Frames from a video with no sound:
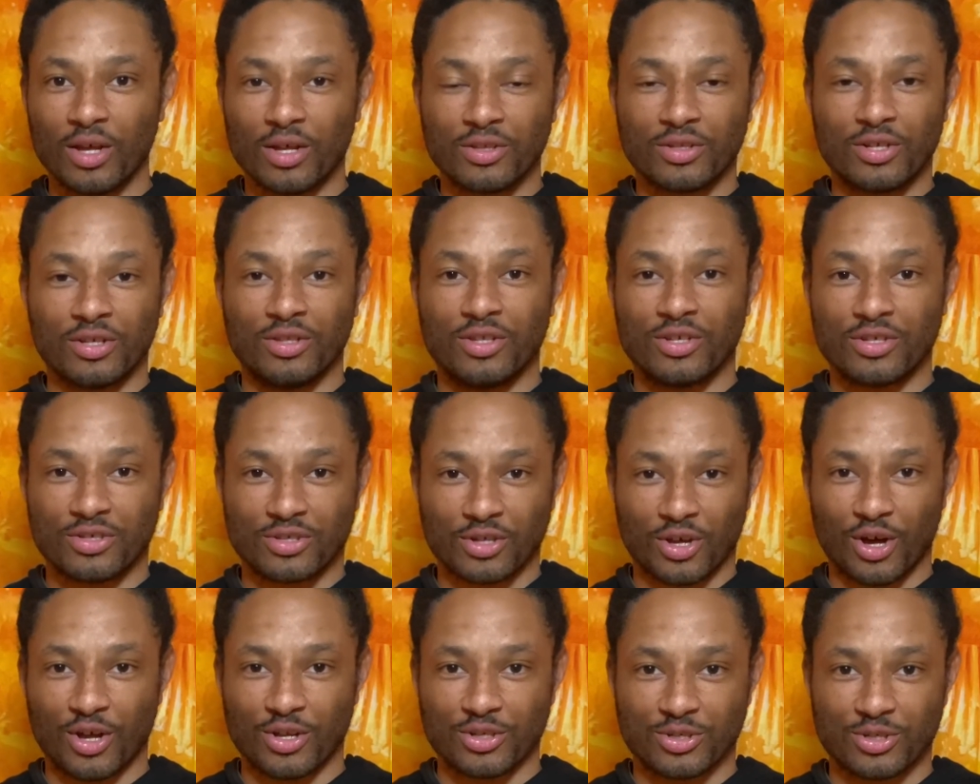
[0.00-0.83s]
to
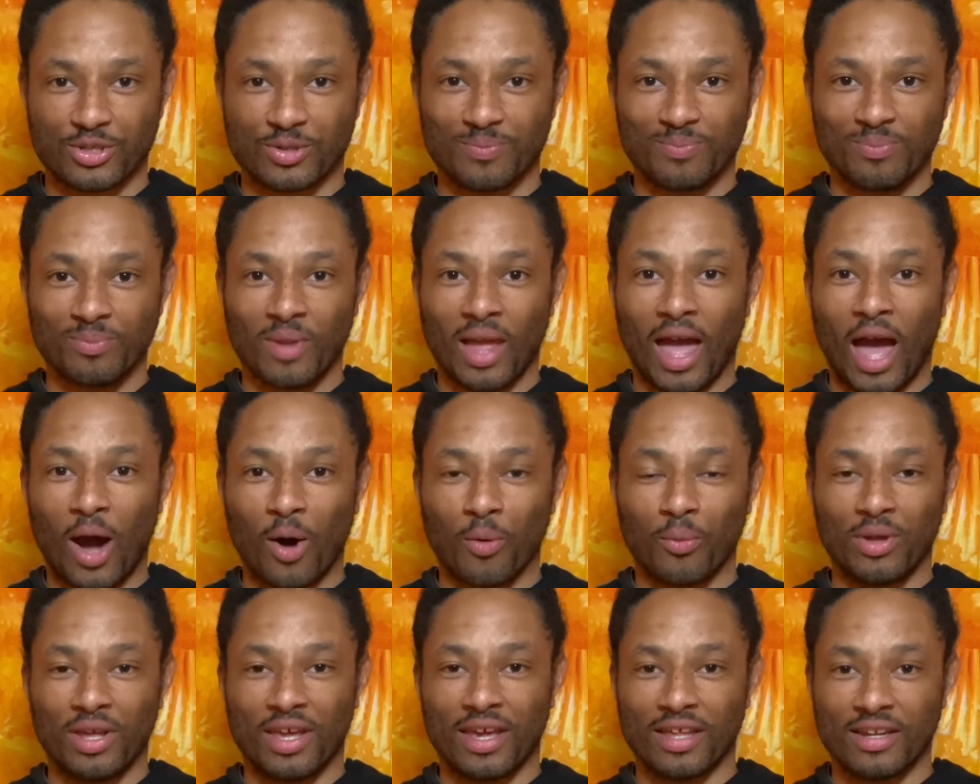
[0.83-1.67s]
discuss how
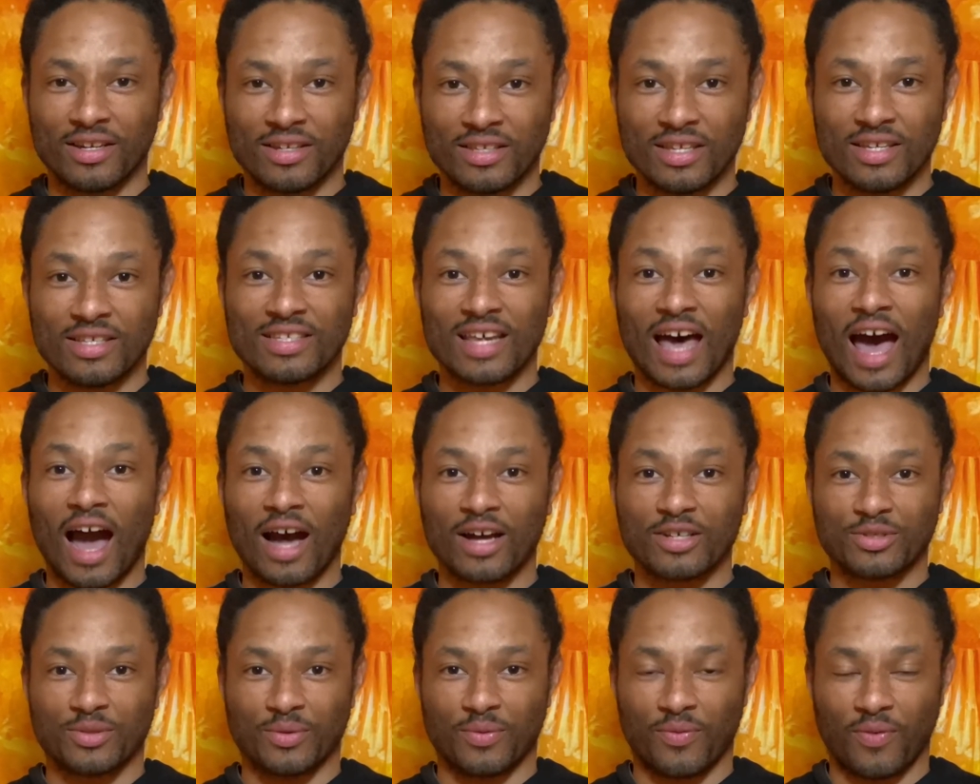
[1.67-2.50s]
we can
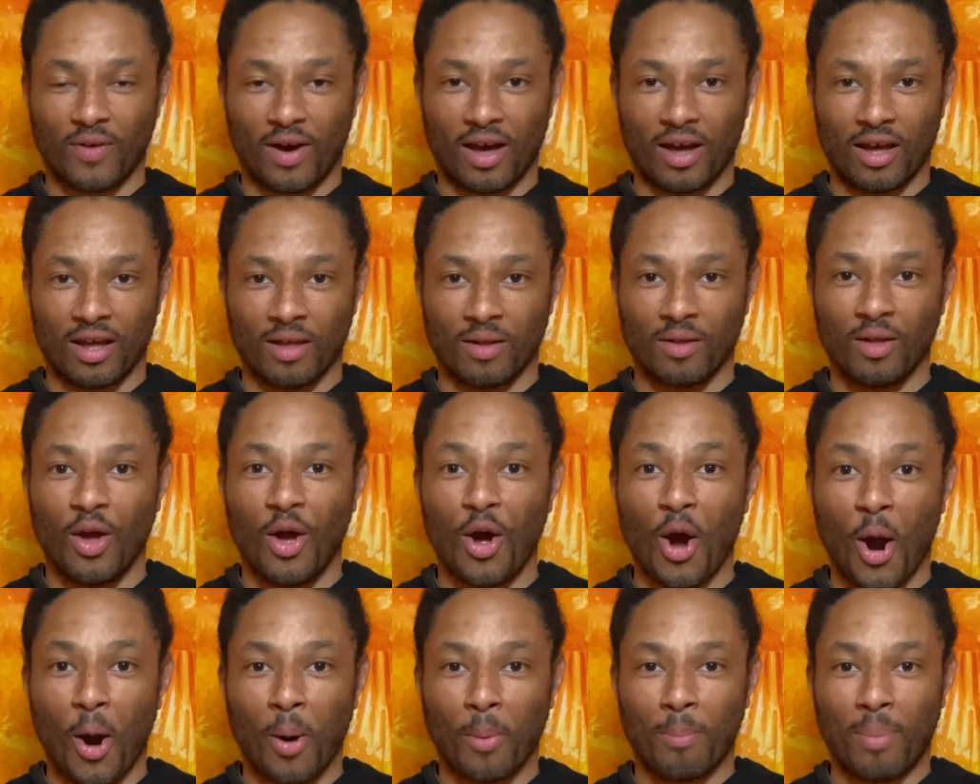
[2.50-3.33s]
detoxify
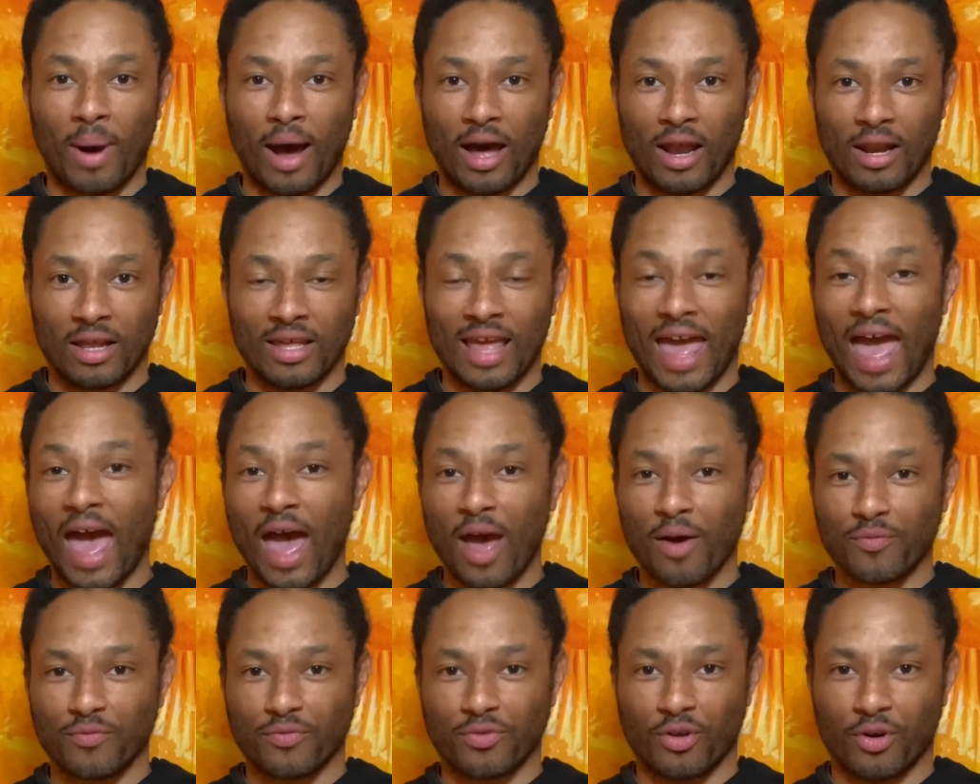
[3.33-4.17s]
our body
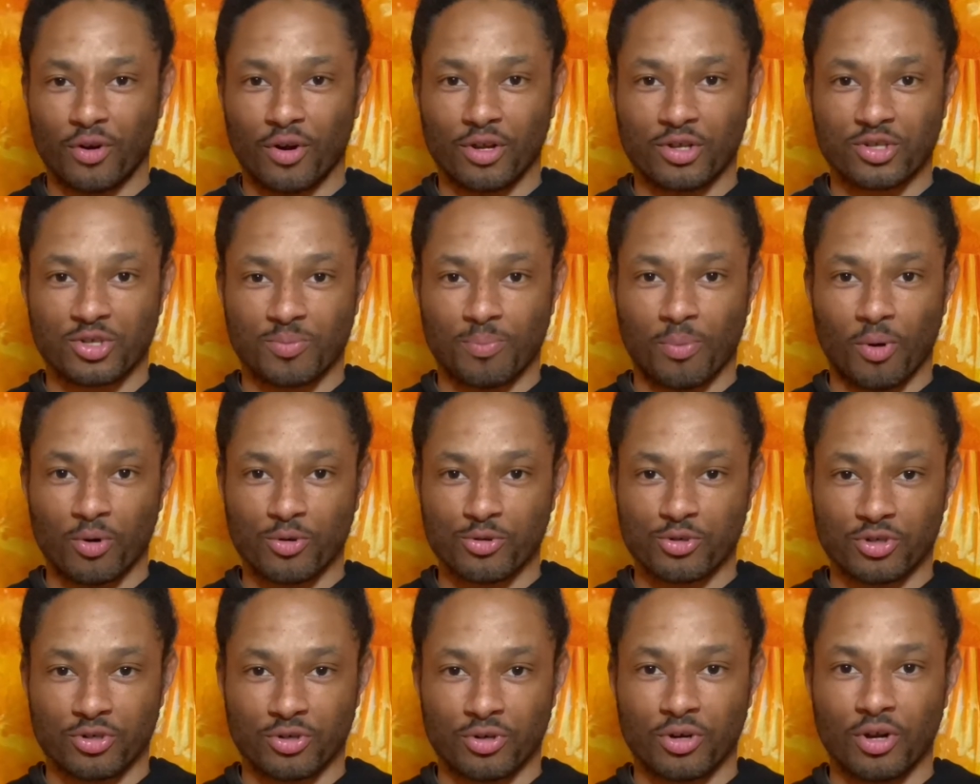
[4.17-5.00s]
after
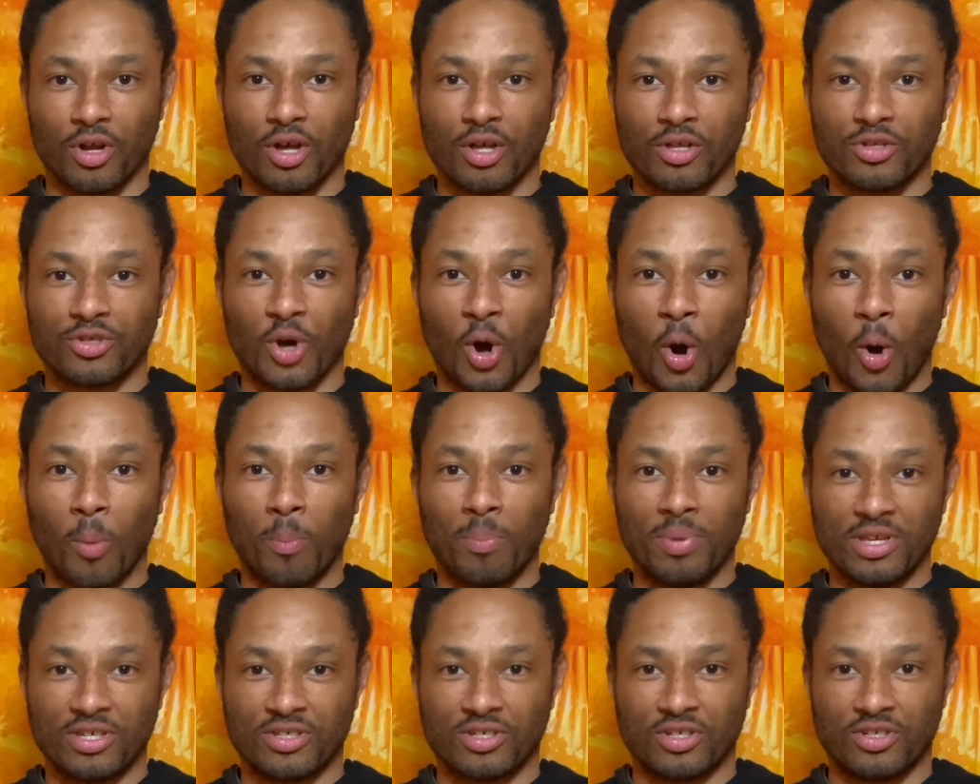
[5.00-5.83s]
exposure to
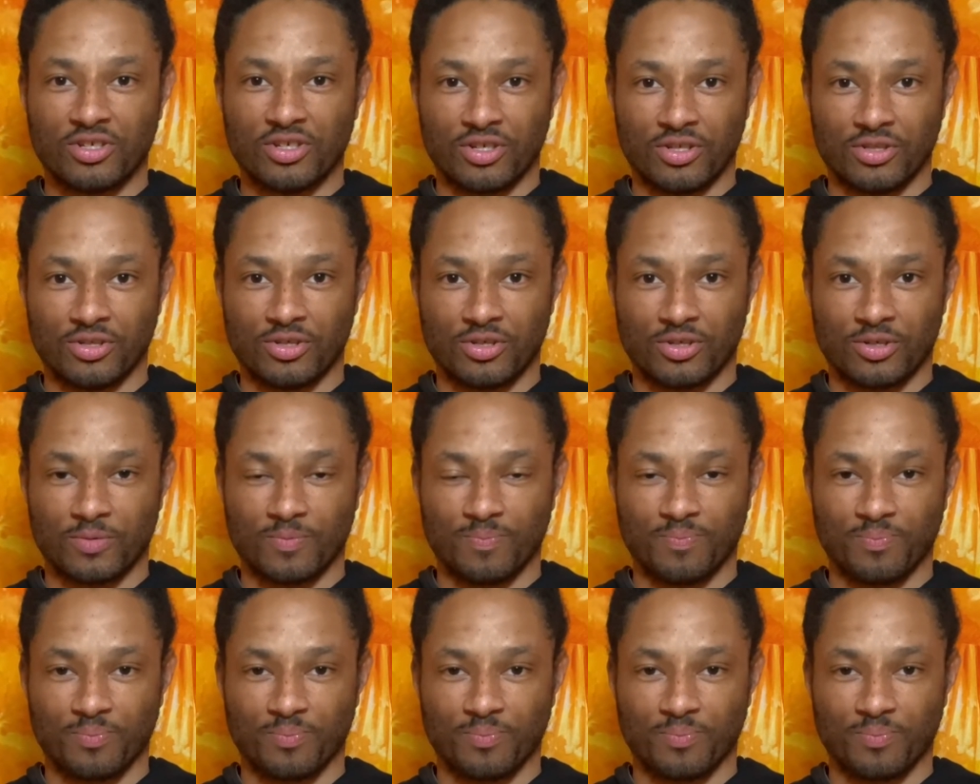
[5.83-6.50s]
obesogens.